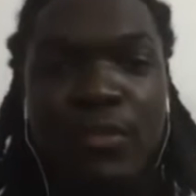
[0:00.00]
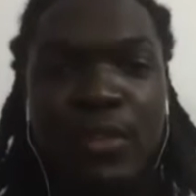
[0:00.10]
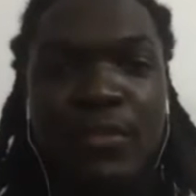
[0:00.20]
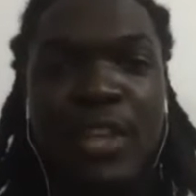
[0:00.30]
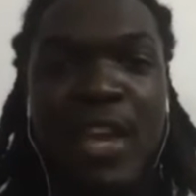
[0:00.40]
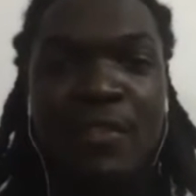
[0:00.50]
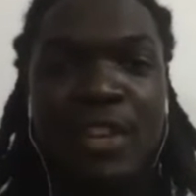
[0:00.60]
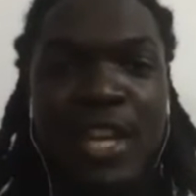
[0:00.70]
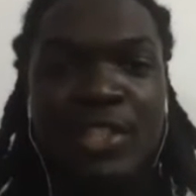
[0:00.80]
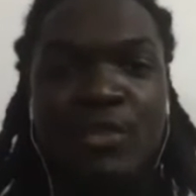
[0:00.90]
if the
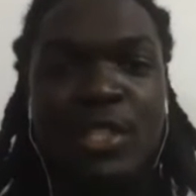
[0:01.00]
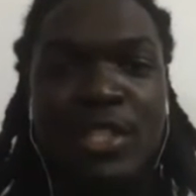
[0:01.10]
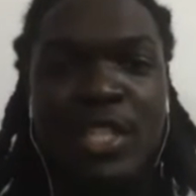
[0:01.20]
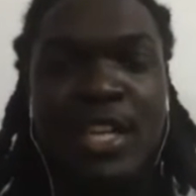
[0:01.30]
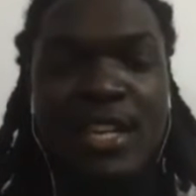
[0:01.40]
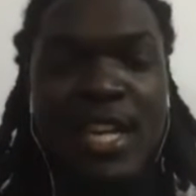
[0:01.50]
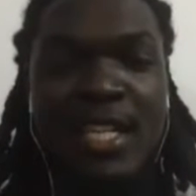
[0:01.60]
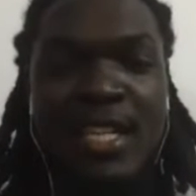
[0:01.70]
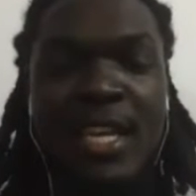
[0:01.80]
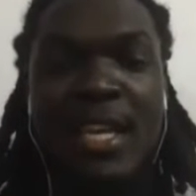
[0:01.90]
evidence was there that
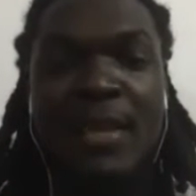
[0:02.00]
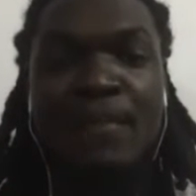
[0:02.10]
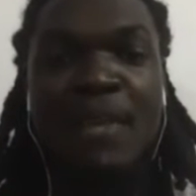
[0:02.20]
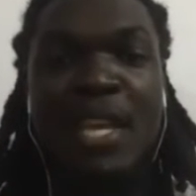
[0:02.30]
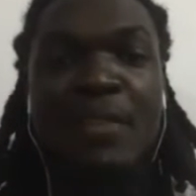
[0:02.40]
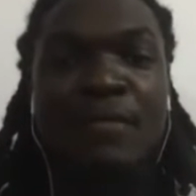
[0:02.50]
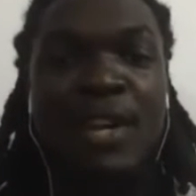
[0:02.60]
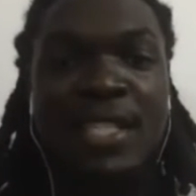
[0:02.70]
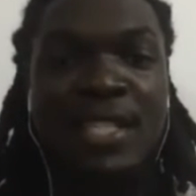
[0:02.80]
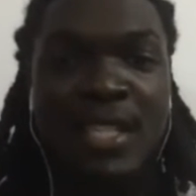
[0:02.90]
being
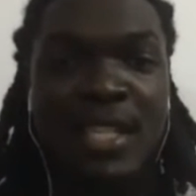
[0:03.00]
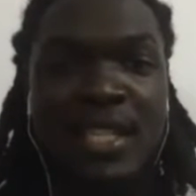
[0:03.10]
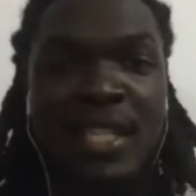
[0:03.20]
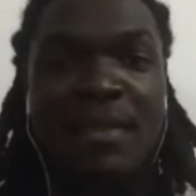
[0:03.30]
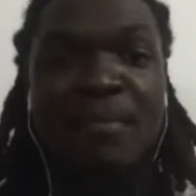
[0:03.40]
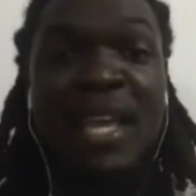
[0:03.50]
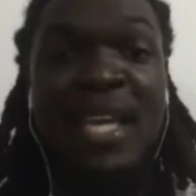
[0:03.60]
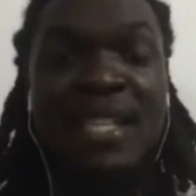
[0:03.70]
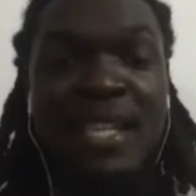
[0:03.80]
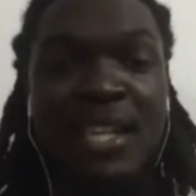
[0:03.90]
vaccinated
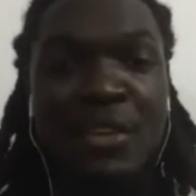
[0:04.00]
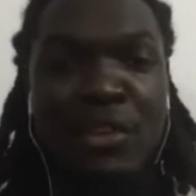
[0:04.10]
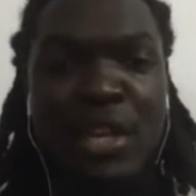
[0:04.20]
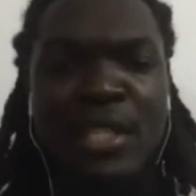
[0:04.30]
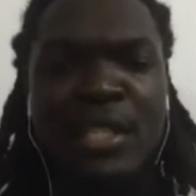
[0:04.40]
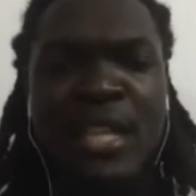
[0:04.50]
makes a difference,